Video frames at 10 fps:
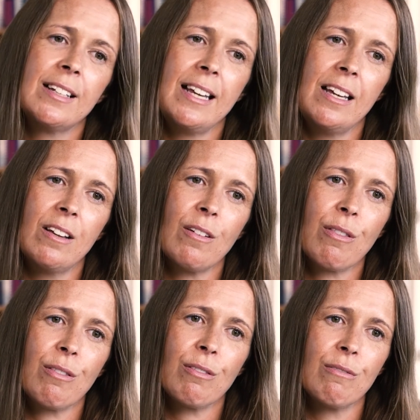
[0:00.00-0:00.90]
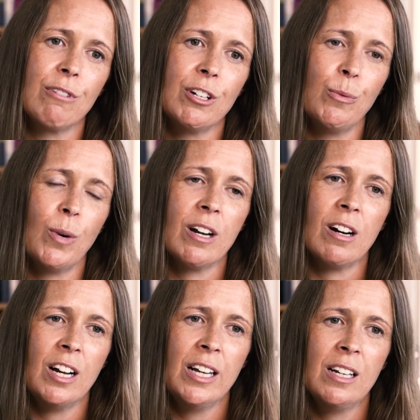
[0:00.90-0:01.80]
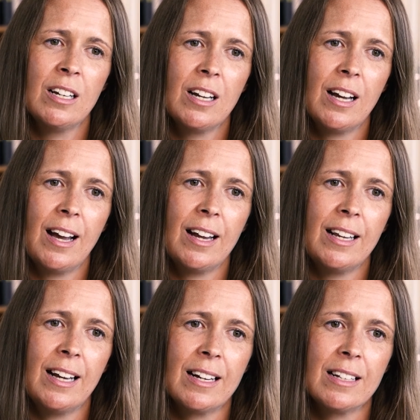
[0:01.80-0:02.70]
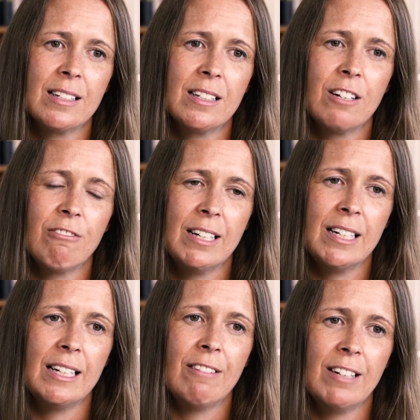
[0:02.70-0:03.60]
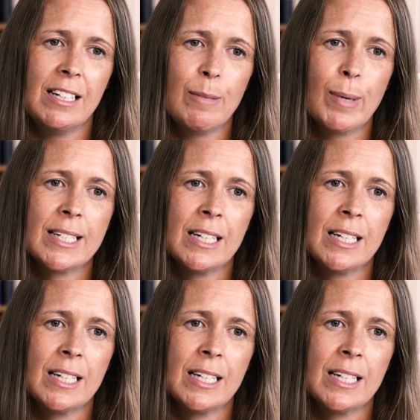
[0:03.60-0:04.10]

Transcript: see through one eye and he had a really, really bad